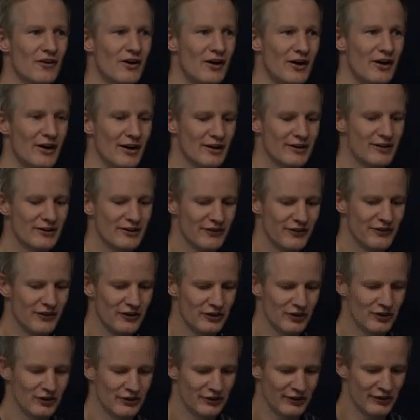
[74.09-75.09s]
iron
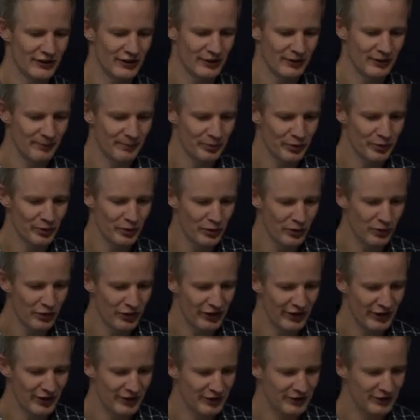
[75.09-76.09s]
deficiency or
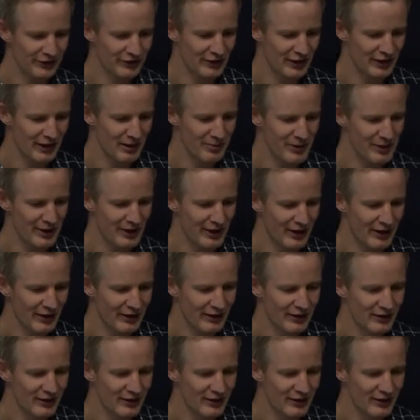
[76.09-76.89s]
thalassemia,